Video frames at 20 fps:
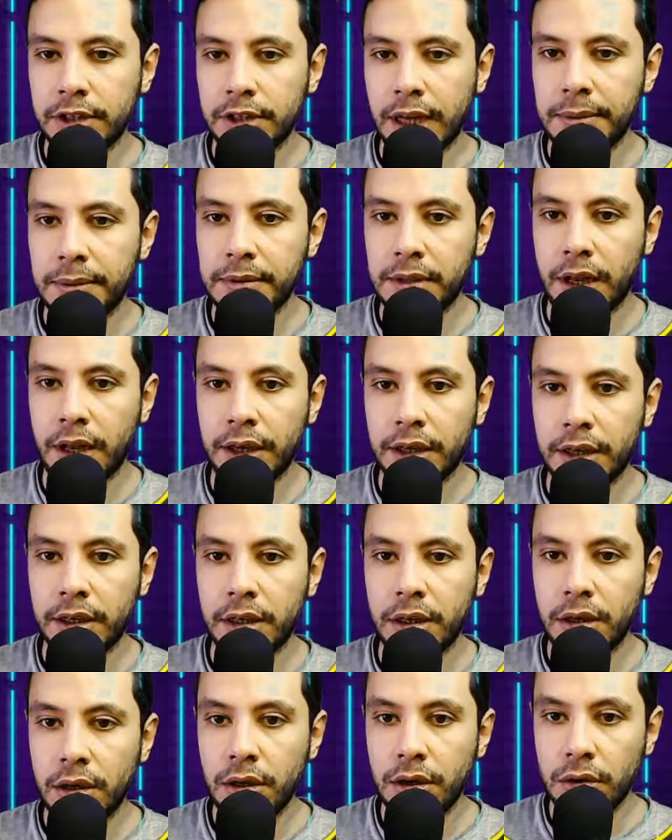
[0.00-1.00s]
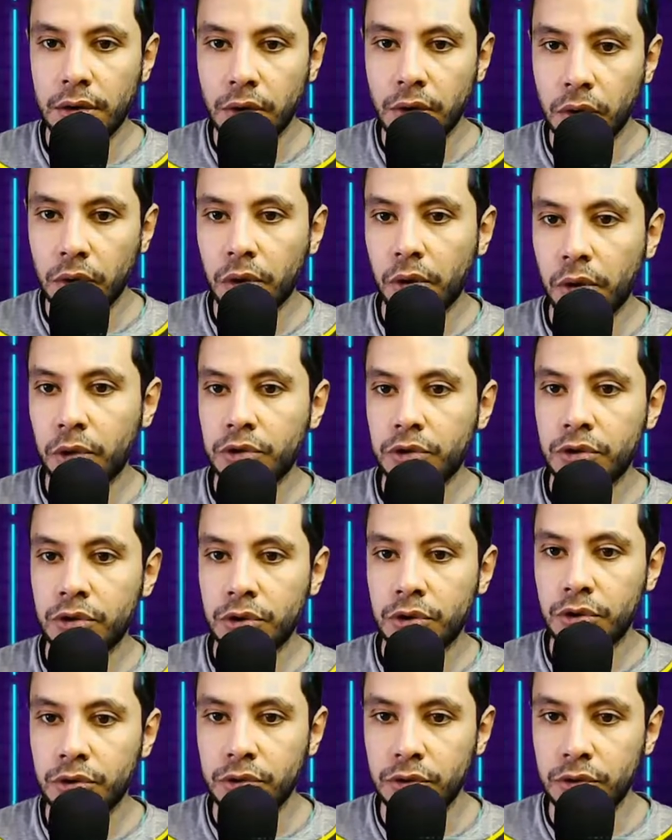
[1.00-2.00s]
types like low cost,
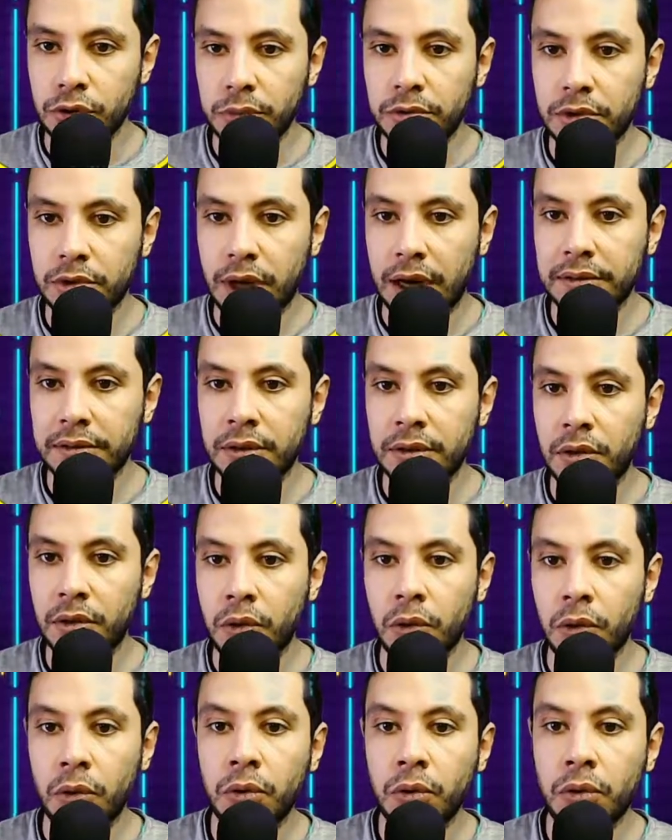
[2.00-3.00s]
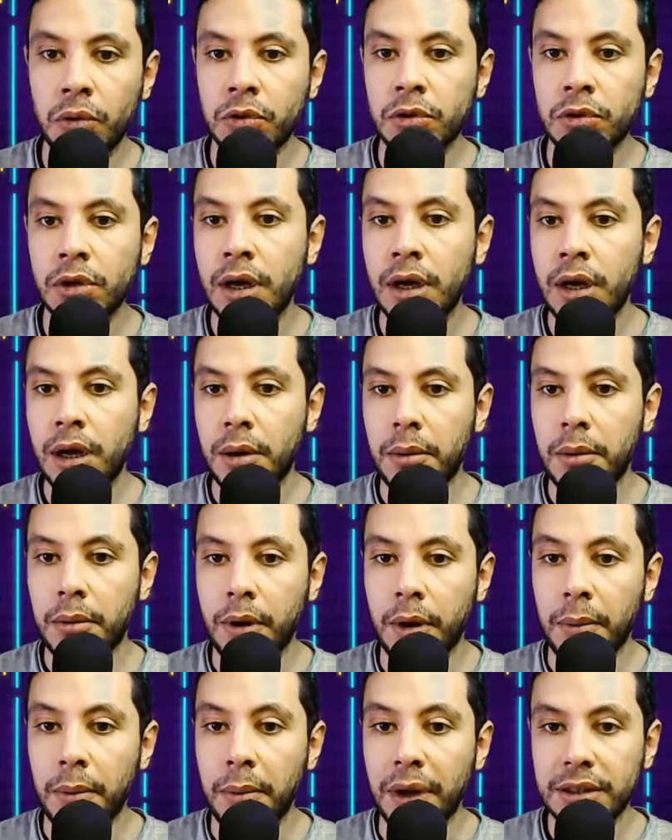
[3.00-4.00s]
Europe travel, or uh,
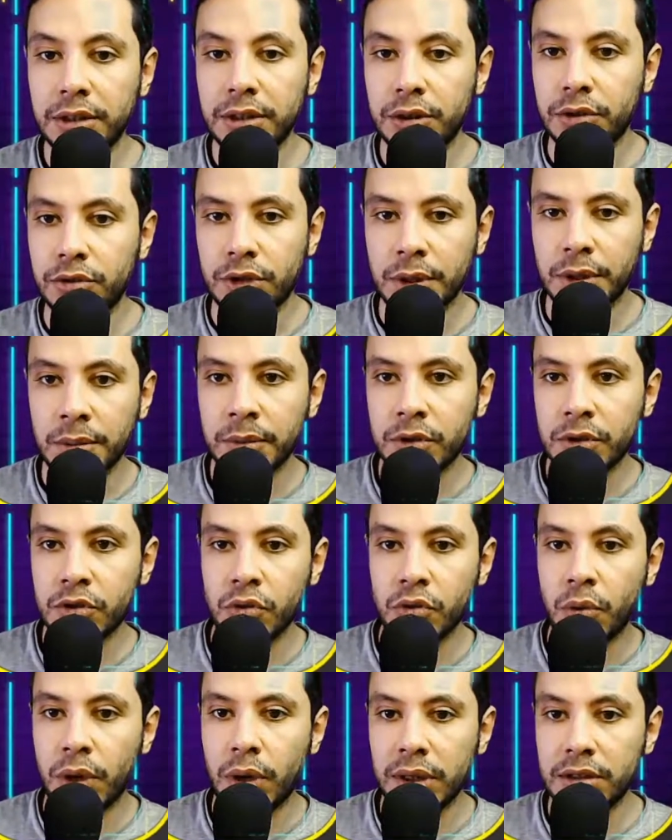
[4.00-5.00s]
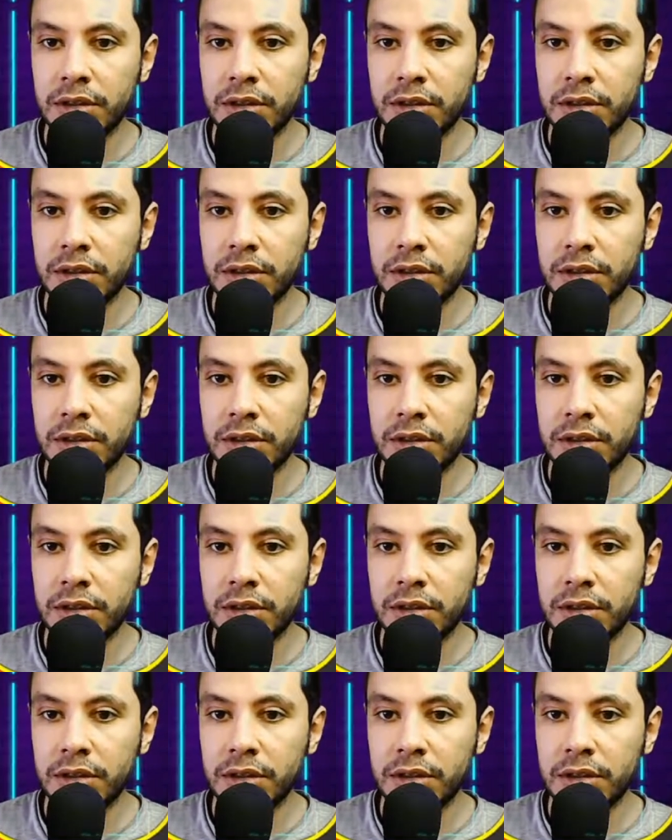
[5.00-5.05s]
multi-trip. So what